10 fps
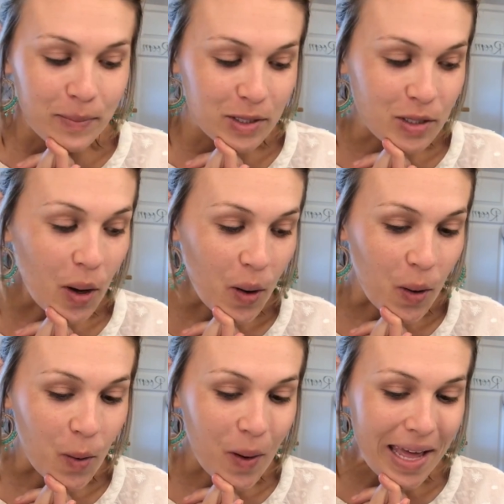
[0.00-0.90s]

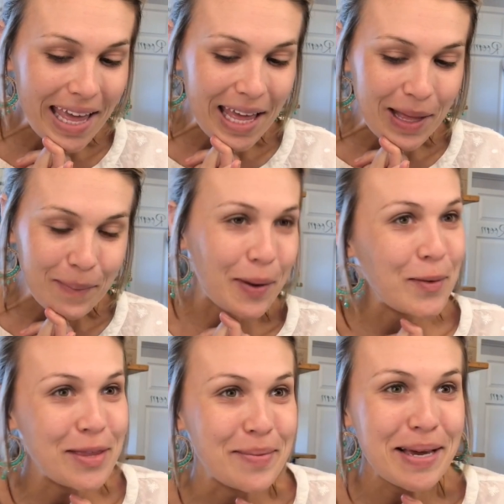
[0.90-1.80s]
So bear
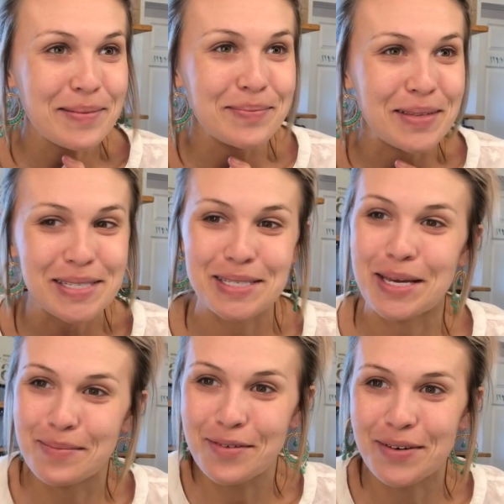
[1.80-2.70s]
with me, this is
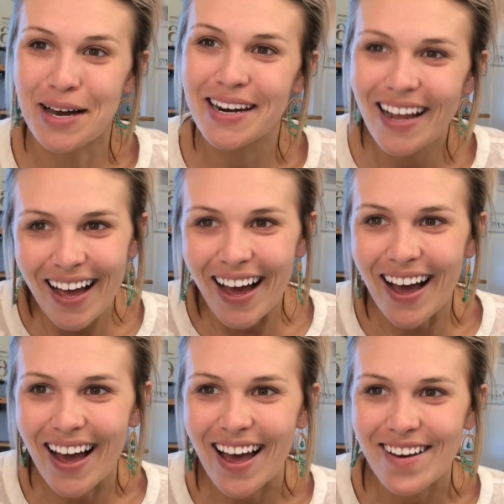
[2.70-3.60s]
gonna be fun.
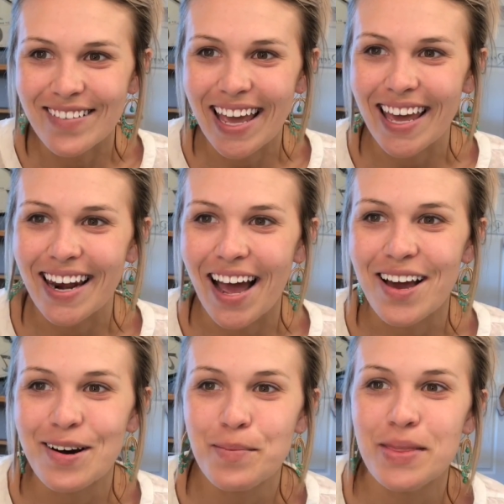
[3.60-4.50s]
And I
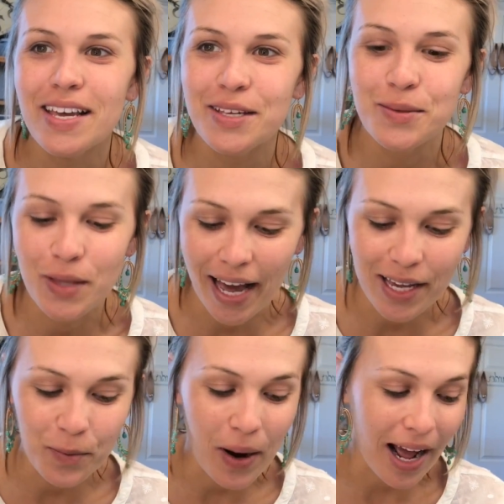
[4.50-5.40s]
hope that you
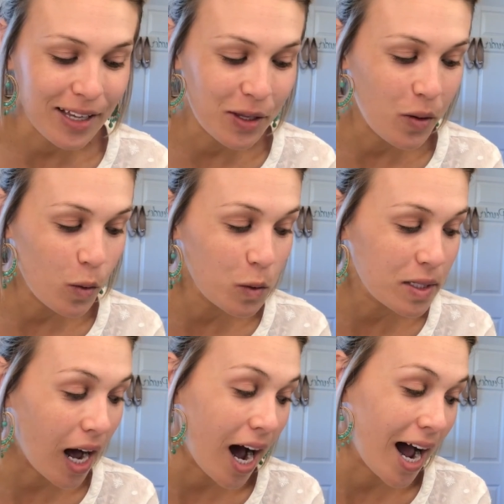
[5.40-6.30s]
like what I
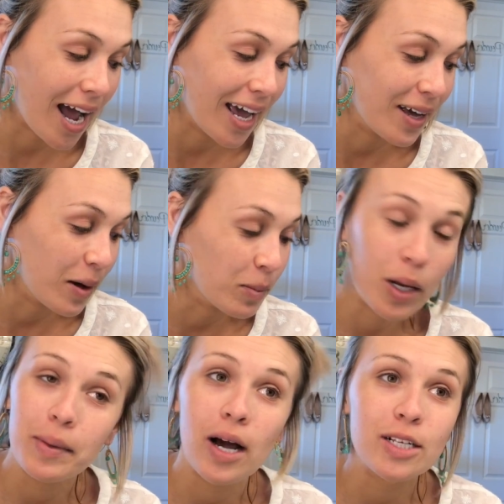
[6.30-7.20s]
use. I am
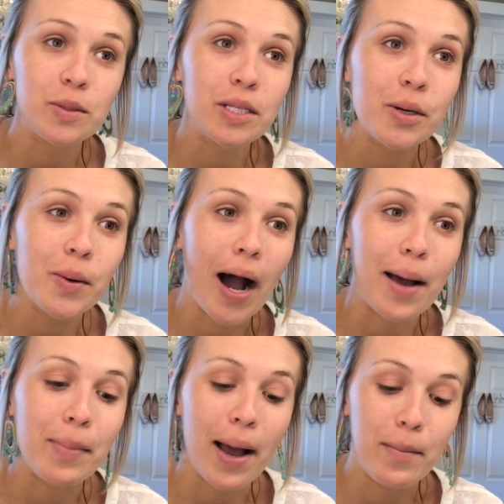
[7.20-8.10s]
gonna be honest with you,
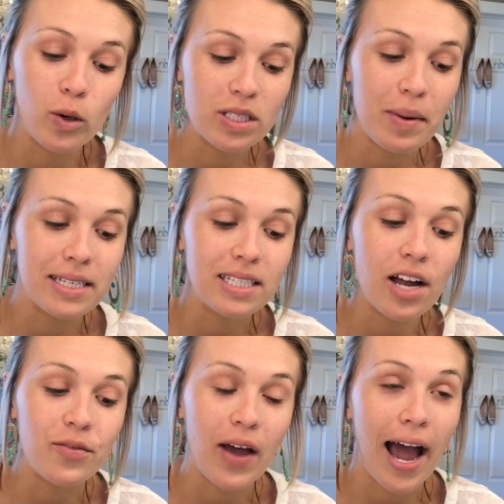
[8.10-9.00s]
I buy most of my
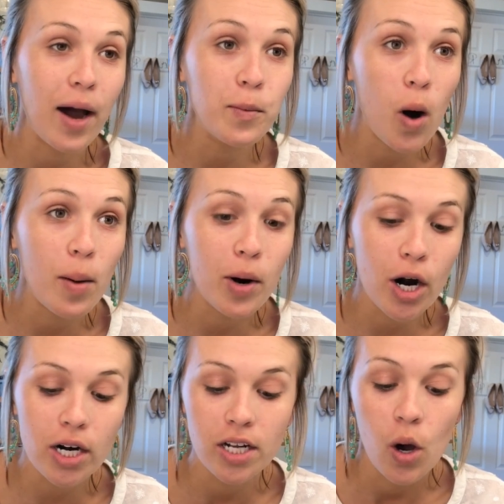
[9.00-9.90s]
stuff at
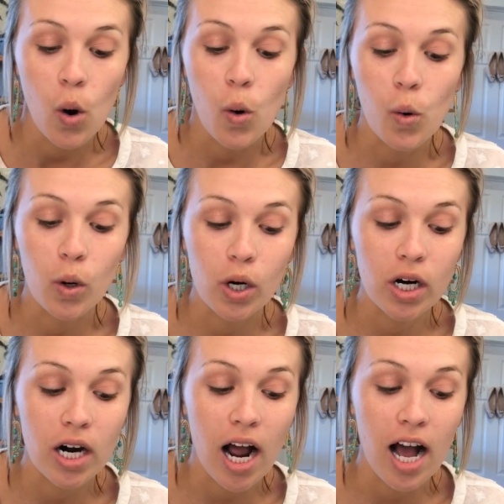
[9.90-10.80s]
Walmart
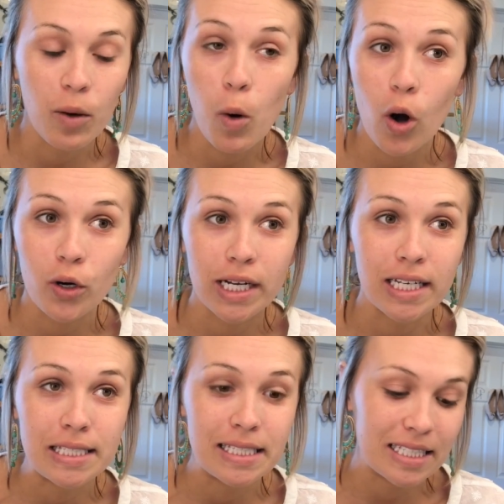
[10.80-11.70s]
or
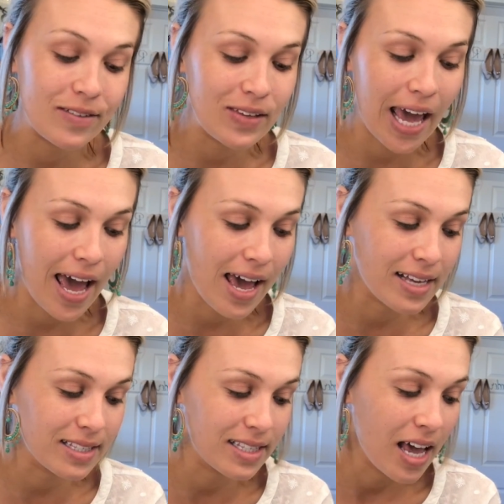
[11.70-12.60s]
Walgreens,
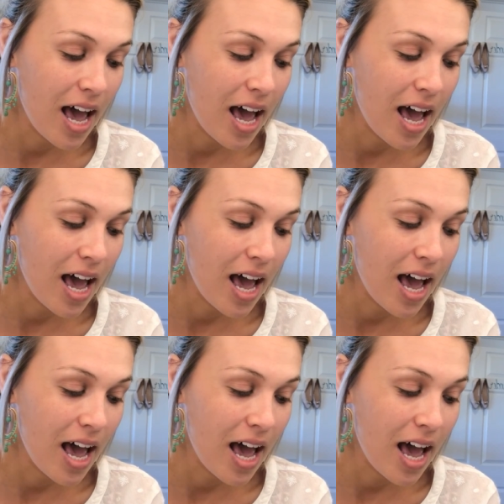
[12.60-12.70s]
CVS,